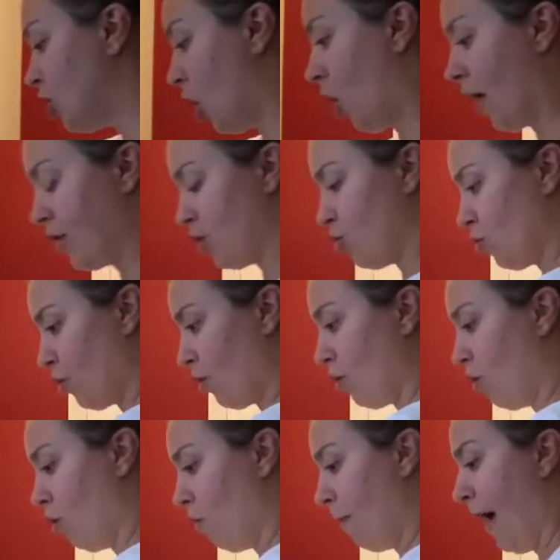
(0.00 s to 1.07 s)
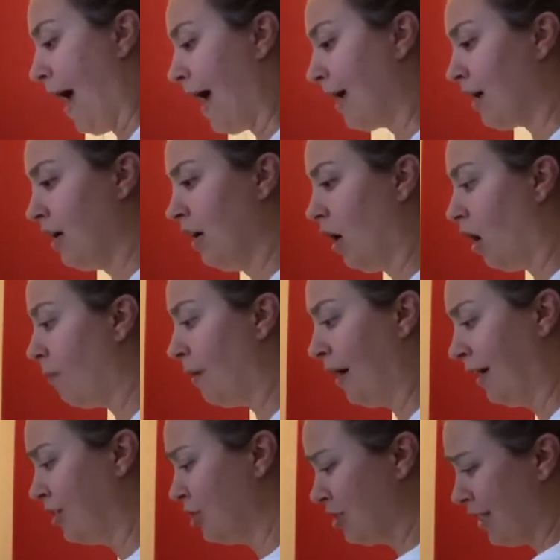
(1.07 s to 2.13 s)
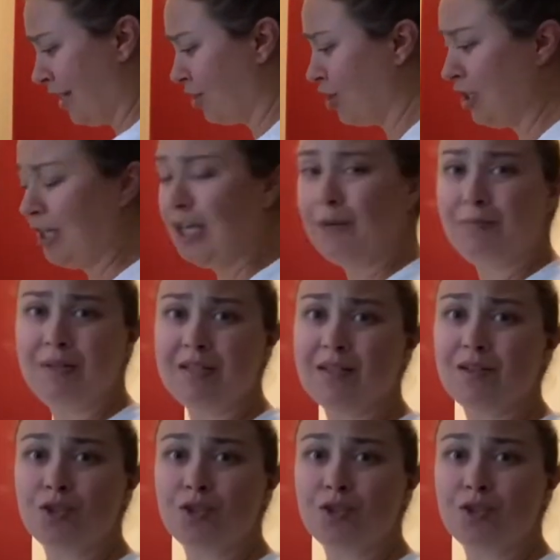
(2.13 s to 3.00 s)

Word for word: I just ordered a whole pack. I'll probably just actually keep these at the